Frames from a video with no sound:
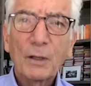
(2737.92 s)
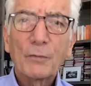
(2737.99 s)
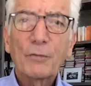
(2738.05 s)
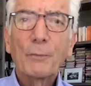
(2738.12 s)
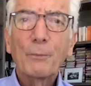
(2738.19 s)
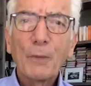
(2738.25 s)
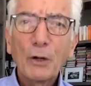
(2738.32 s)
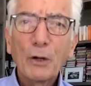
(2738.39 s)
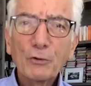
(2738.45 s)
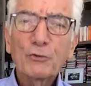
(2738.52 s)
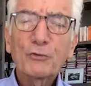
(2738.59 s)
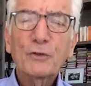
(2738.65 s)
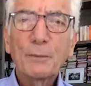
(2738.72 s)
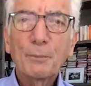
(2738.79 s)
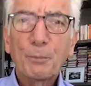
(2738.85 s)
The
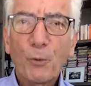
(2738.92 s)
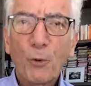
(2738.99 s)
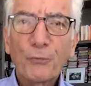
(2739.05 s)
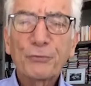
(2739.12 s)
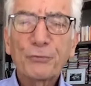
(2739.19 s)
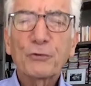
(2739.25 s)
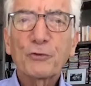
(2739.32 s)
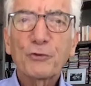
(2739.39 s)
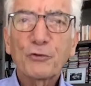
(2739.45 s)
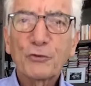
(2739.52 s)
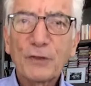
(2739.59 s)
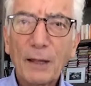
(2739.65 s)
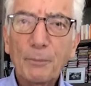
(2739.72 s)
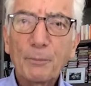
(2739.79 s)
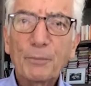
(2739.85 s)
most important
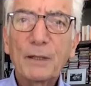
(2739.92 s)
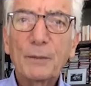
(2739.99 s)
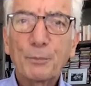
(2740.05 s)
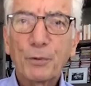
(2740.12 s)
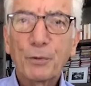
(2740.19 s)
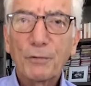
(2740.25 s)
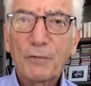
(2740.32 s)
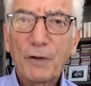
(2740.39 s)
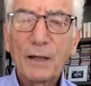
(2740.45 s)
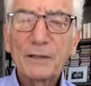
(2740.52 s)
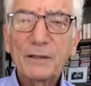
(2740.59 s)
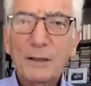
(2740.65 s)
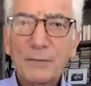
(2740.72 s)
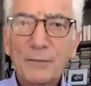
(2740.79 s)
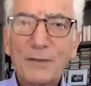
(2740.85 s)
step in
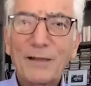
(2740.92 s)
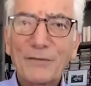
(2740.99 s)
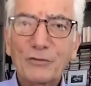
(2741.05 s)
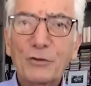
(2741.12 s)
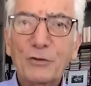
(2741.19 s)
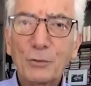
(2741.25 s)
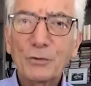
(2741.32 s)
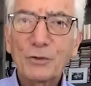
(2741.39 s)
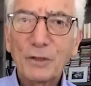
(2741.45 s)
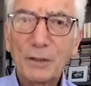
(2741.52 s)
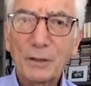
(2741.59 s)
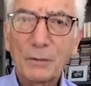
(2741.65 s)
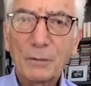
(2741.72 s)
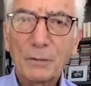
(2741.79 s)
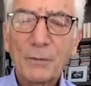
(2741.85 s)
providing that New
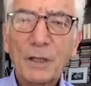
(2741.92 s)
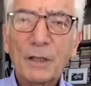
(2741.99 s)
Deal